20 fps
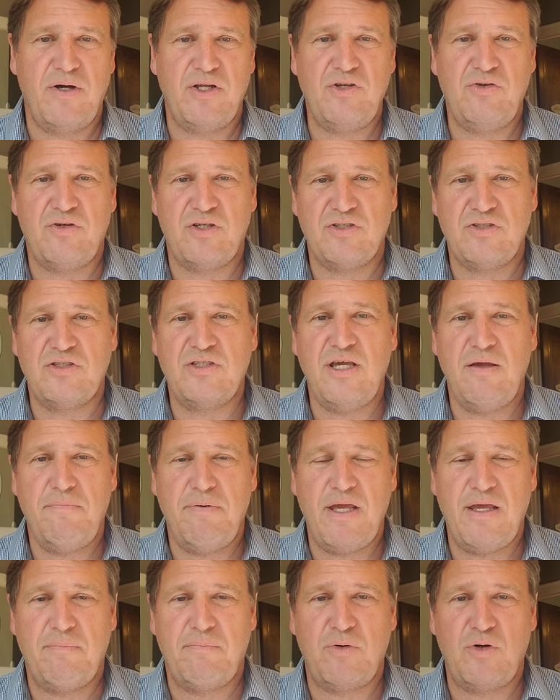But you can see
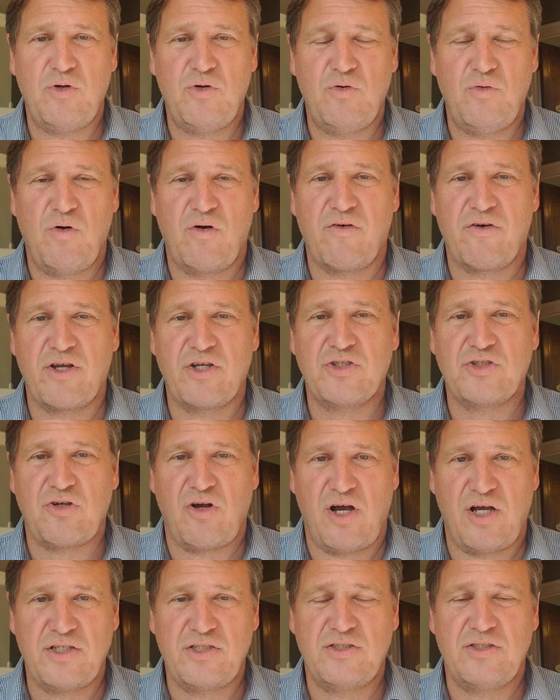people who are
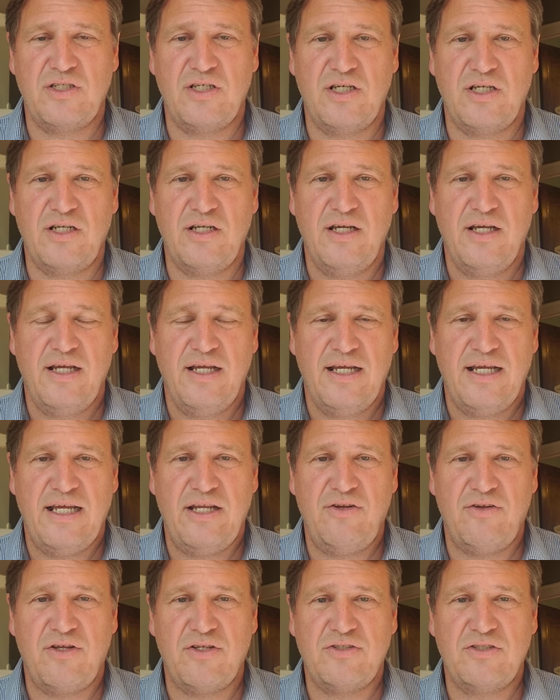exhausted
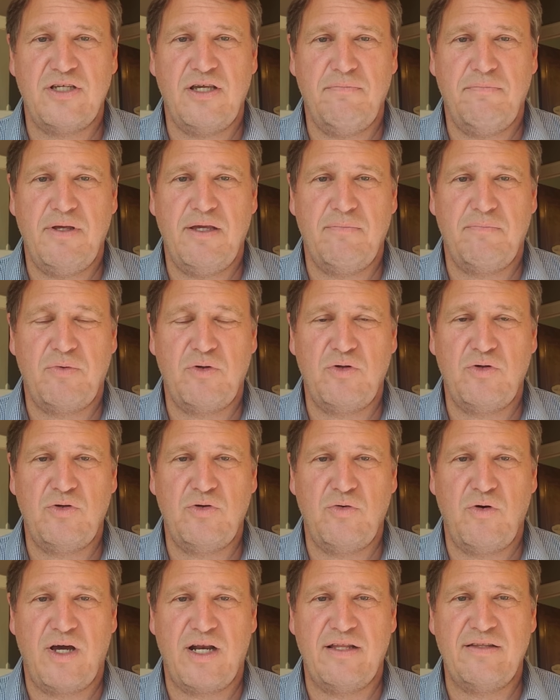and you can see people
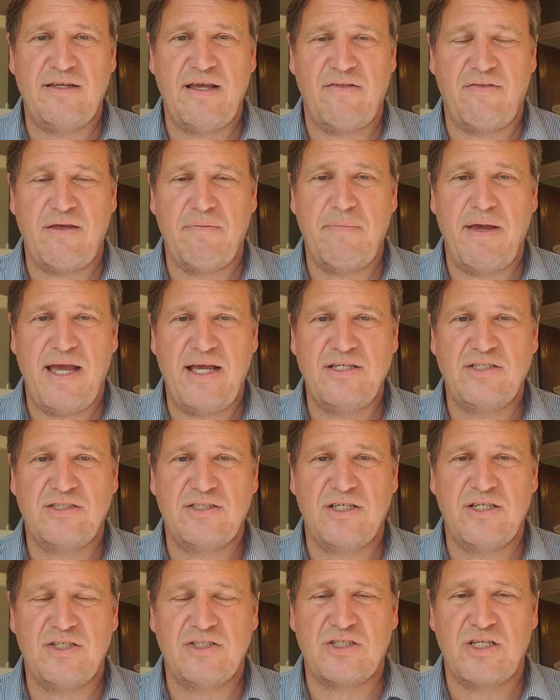who on a daily
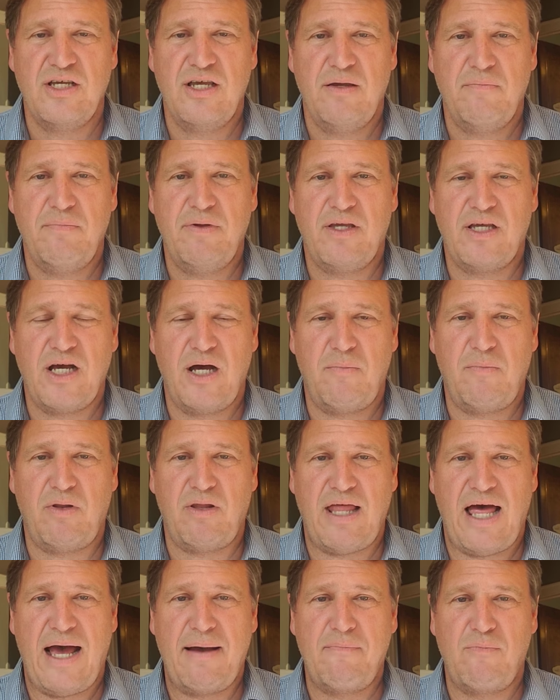basis become
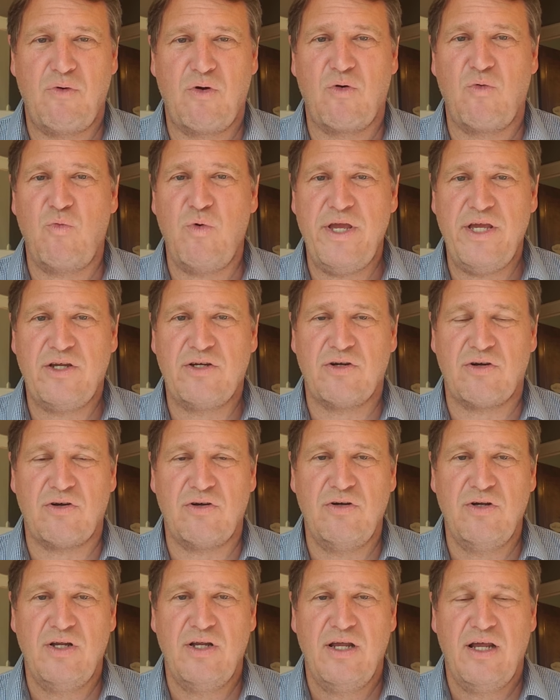a lot more
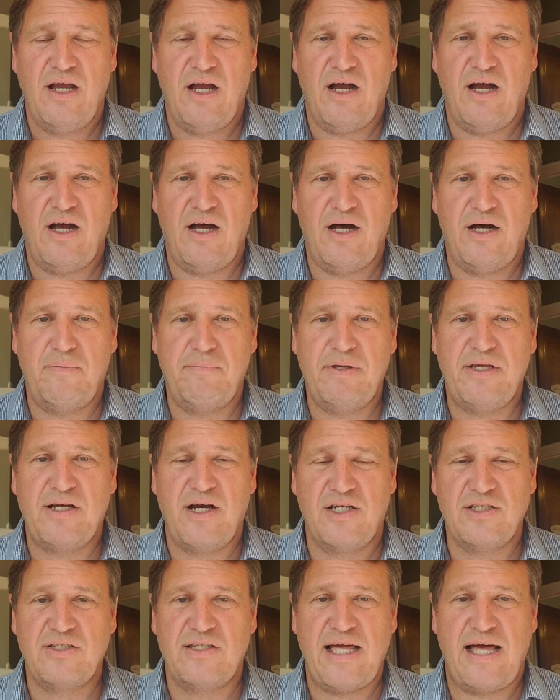weaker uh,
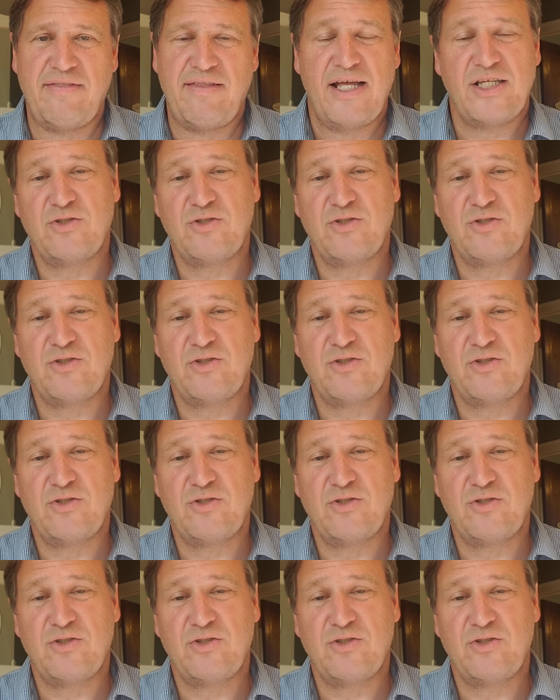because of that.